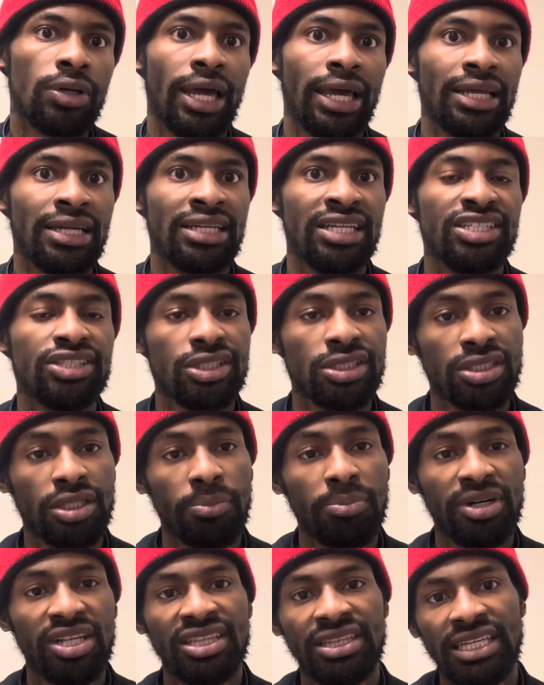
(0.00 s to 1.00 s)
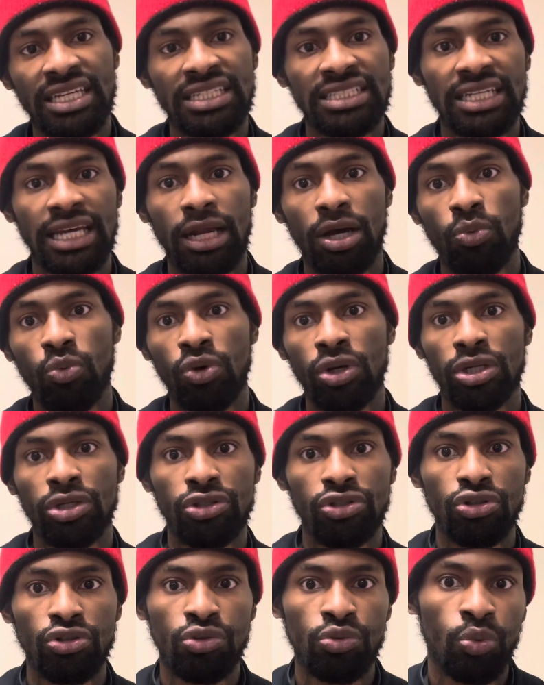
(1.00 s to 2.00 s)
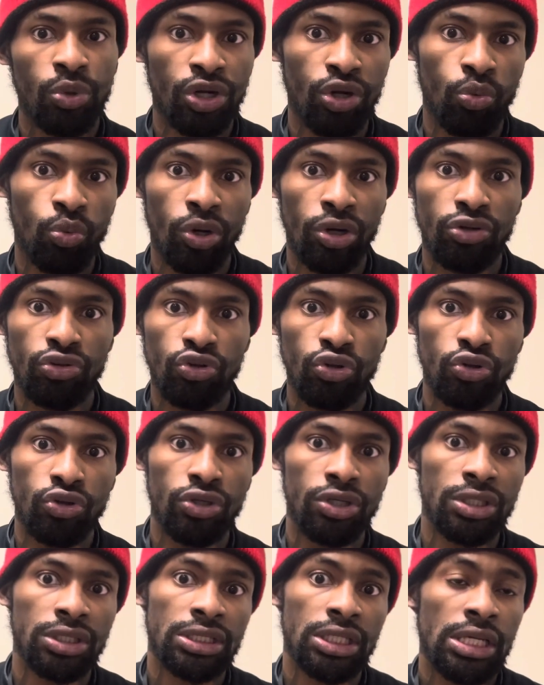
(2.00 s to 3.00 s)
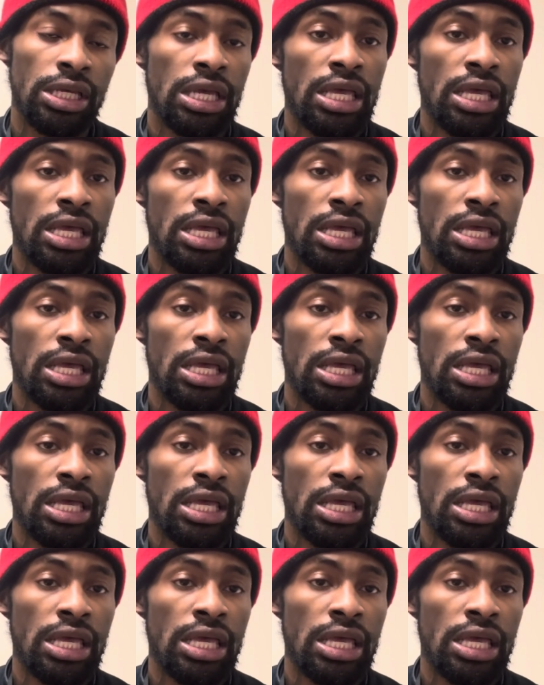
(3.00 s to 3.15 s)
Like, these are some of the things that I want to do, want to work towards.